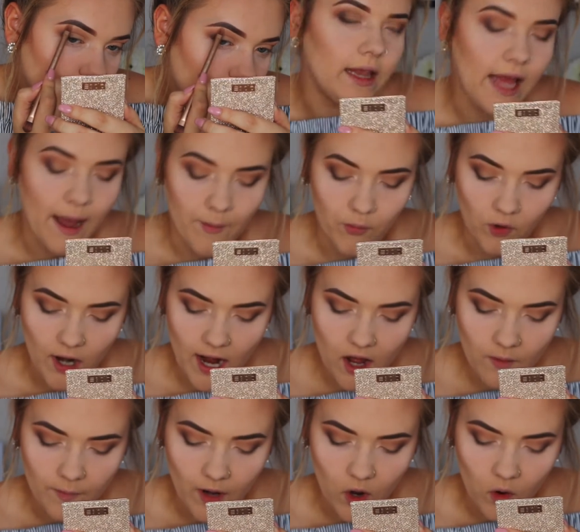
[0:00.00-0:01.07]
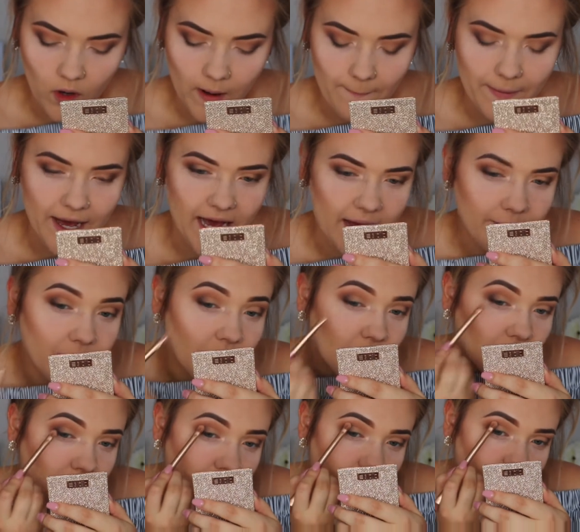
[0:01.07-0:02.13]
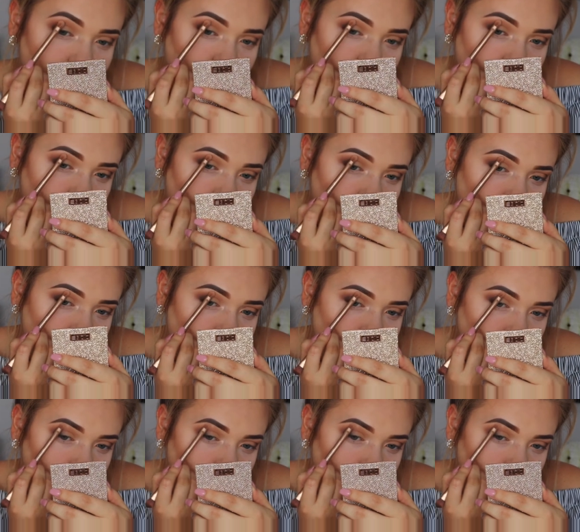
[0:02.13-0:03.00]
That brow bone pop-a-lockin'.